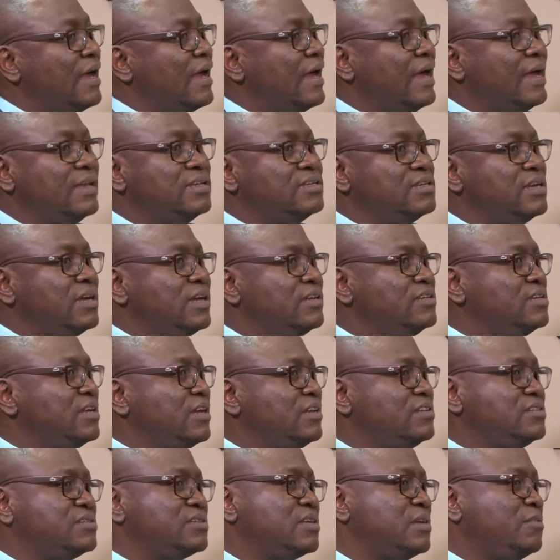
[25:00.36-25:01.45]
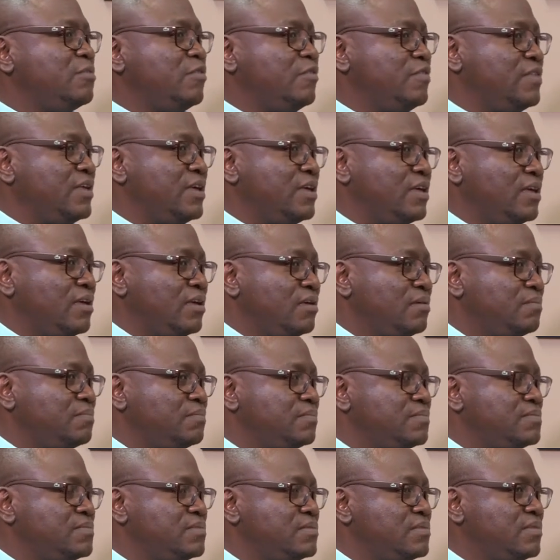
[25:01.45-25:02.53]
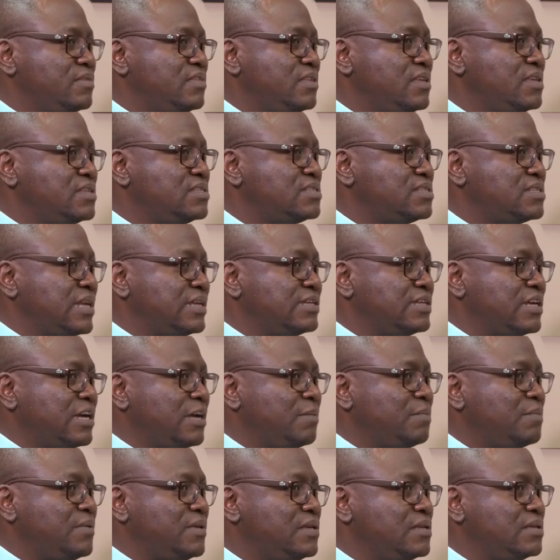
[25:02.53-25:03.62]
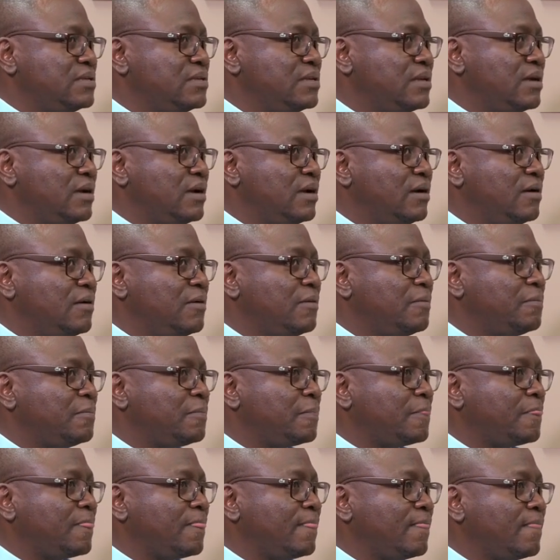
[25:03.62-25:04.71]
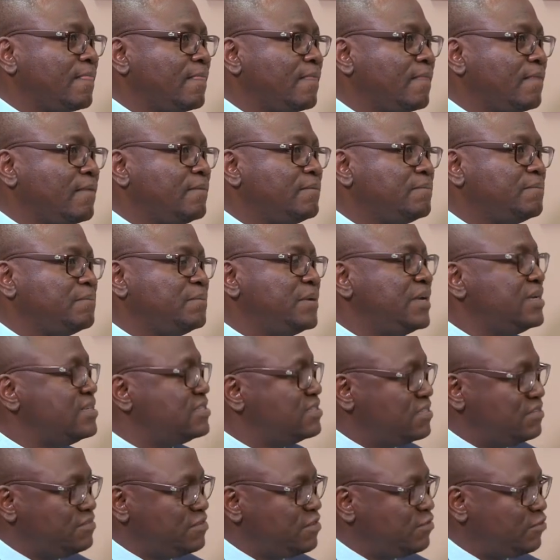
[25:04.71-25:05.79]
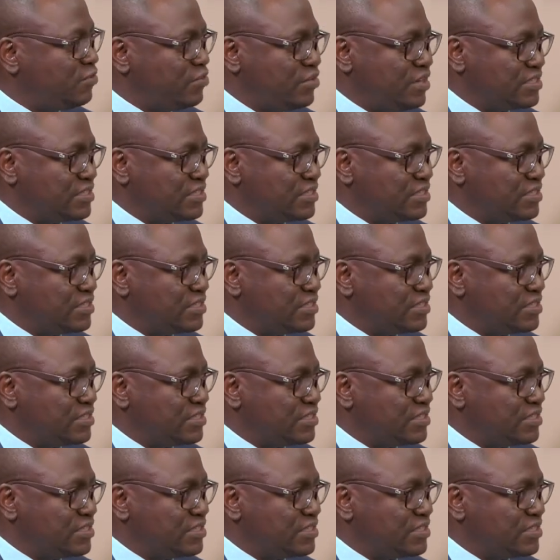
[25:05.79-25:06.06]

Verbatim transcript: and and and some of the things that happen, um, pay TV, for